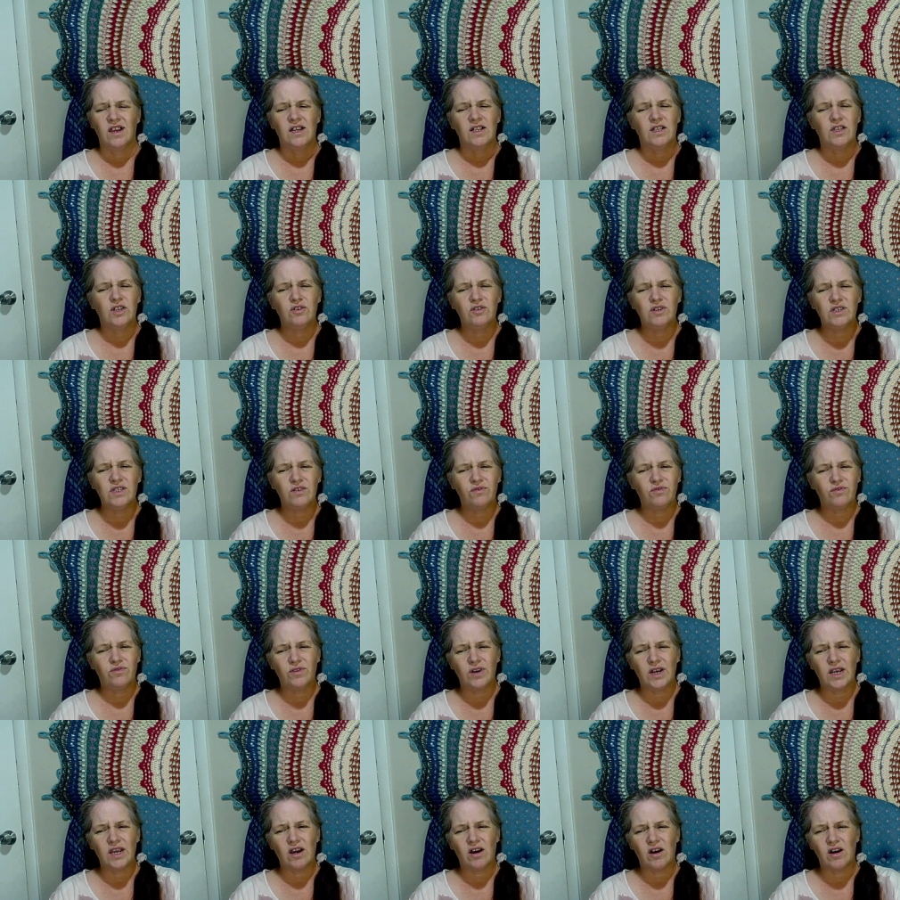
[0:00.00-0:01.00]
There is a
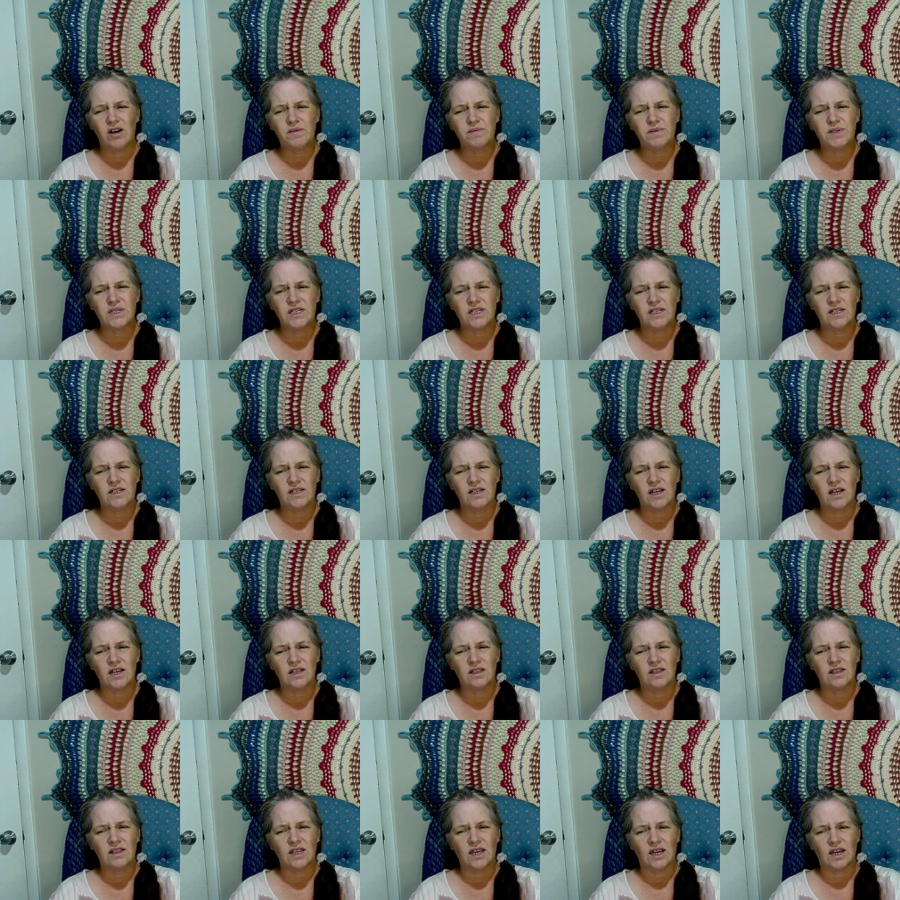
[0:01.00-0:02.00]
free option
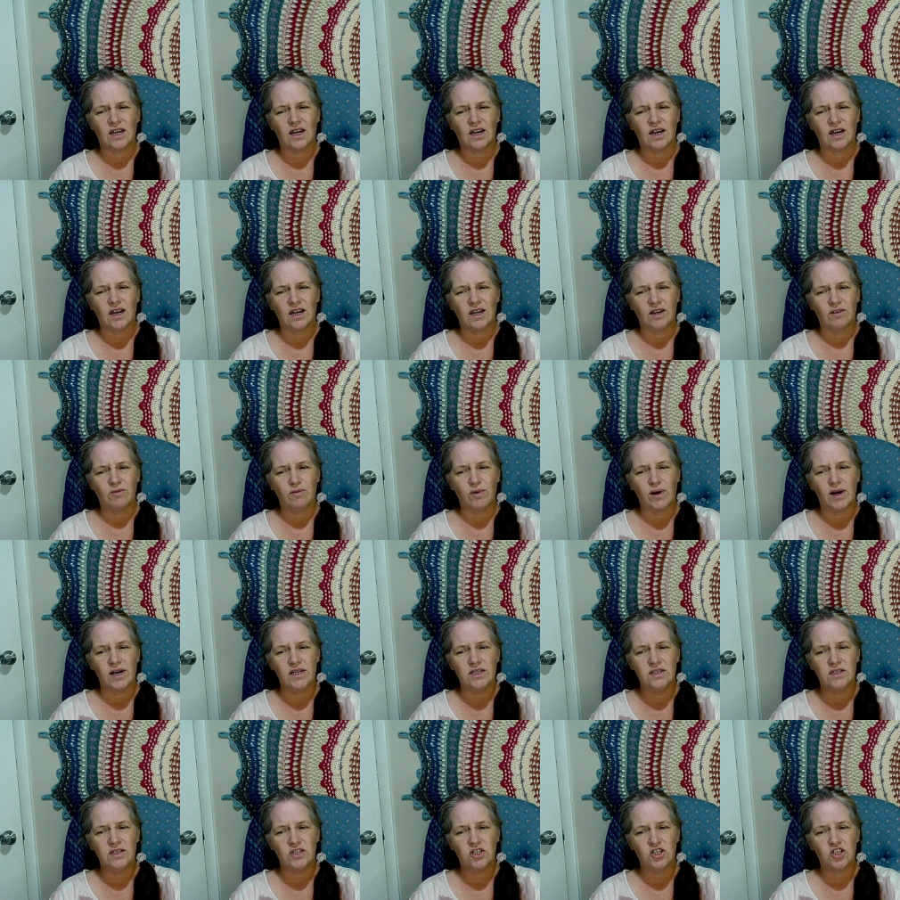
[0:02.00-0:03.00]
that I
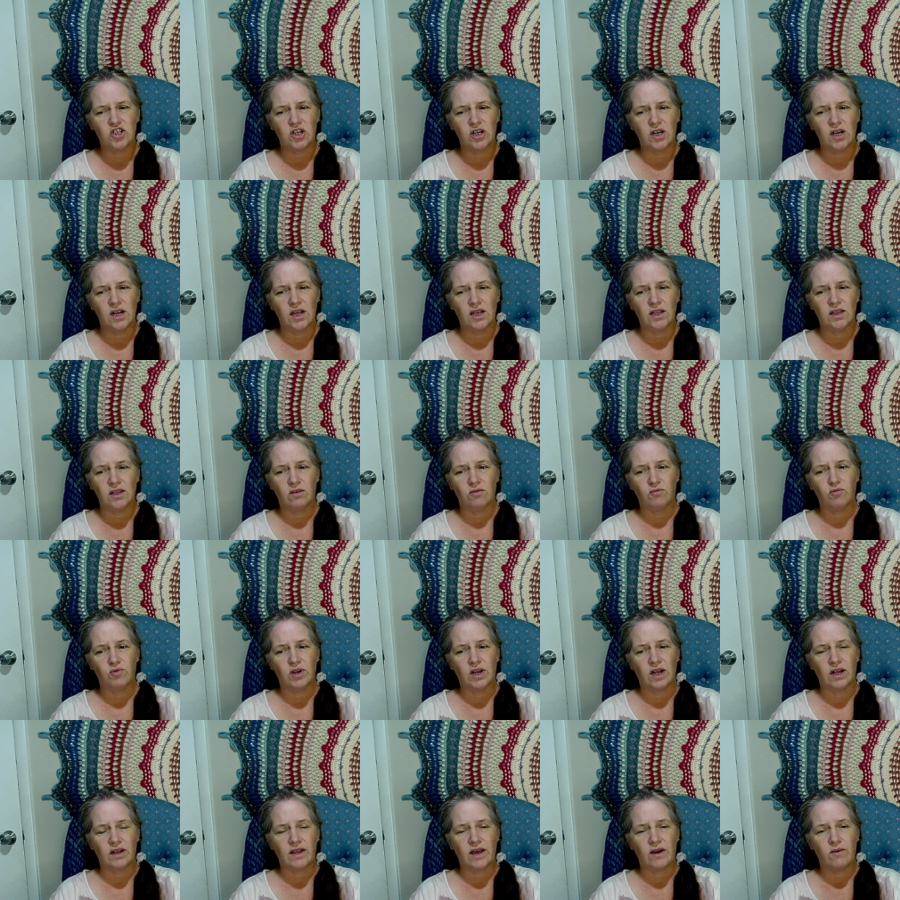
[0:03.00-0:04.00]
was trying that would
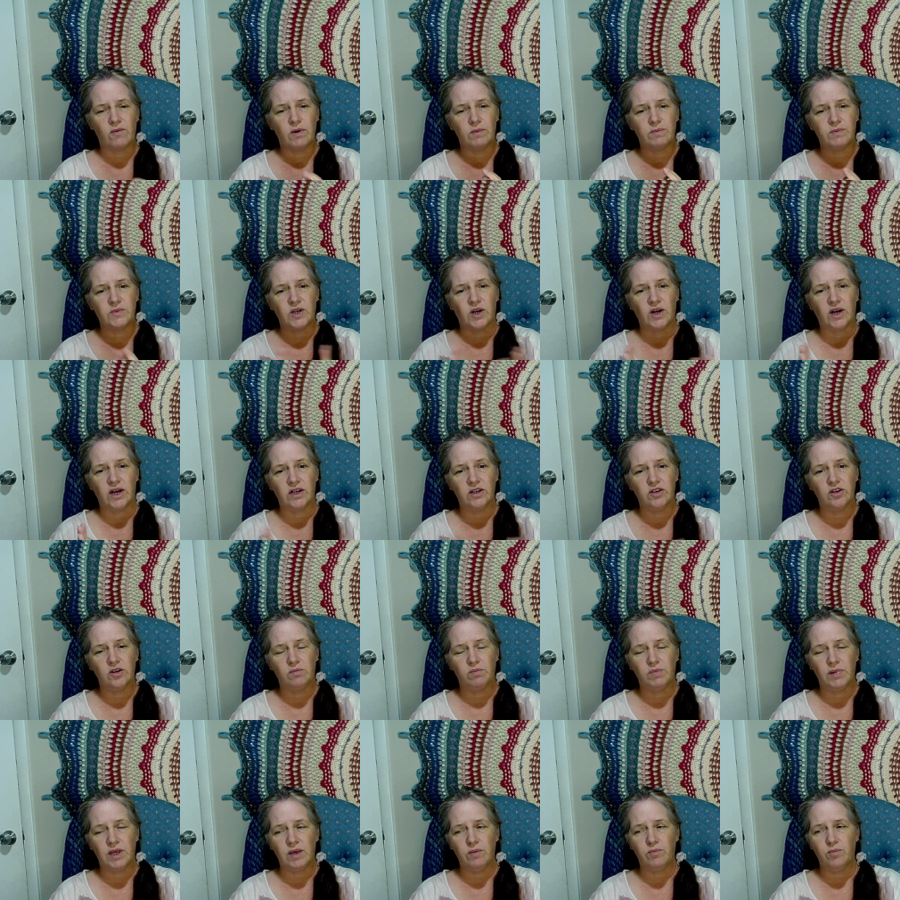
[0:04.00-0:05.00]
allow up to 100
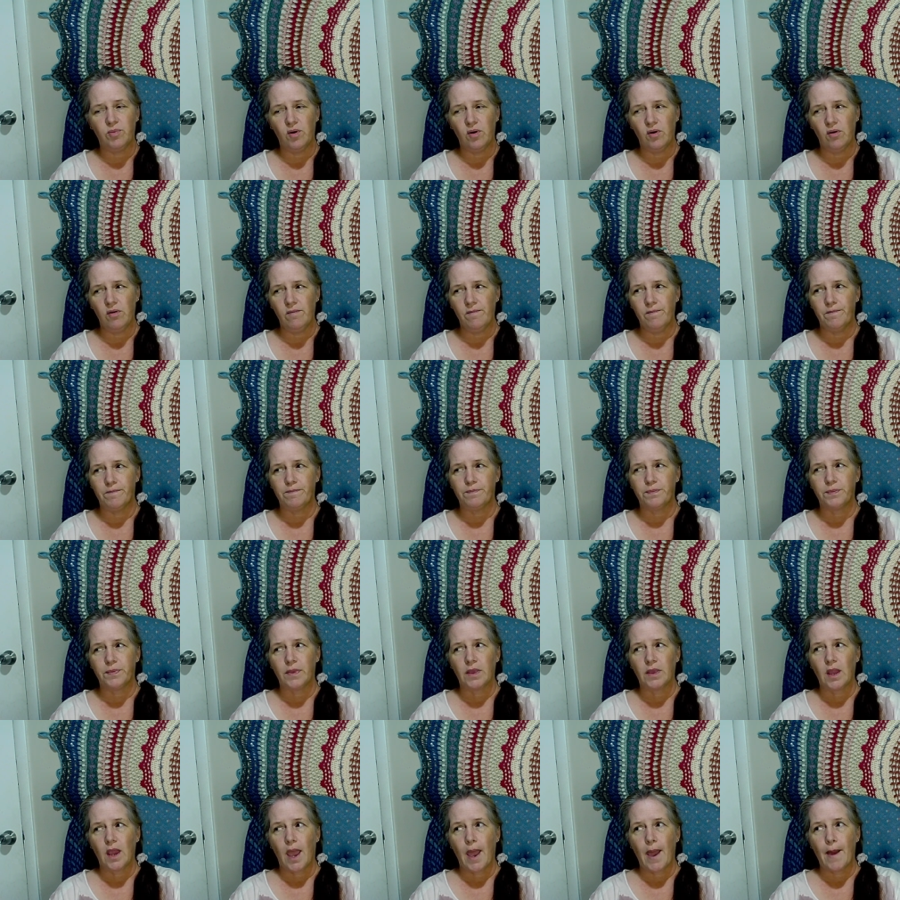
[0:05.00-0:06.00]
people
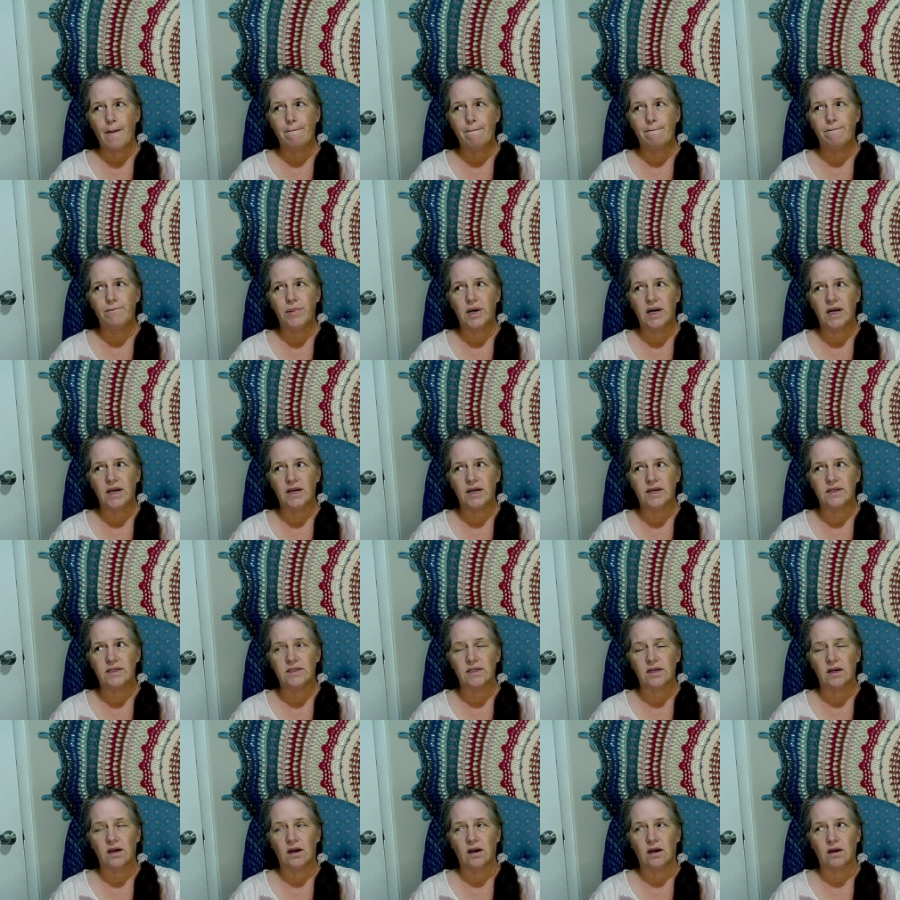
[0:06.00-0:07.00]
but
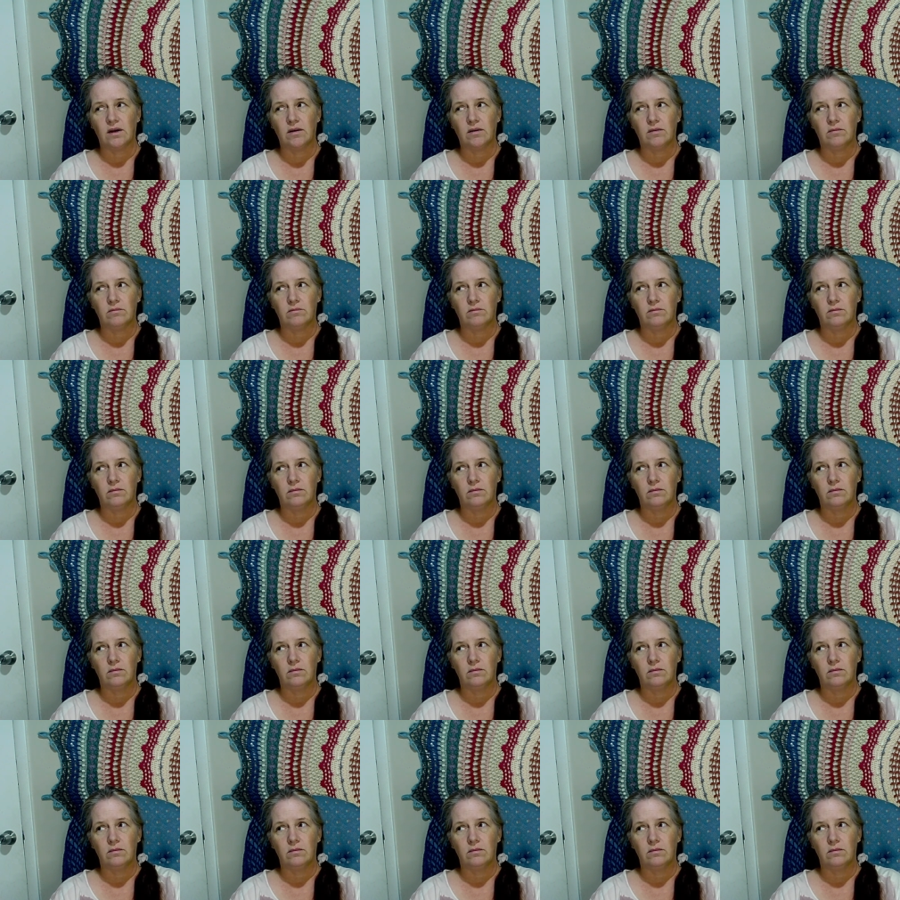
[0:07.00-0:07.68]
um,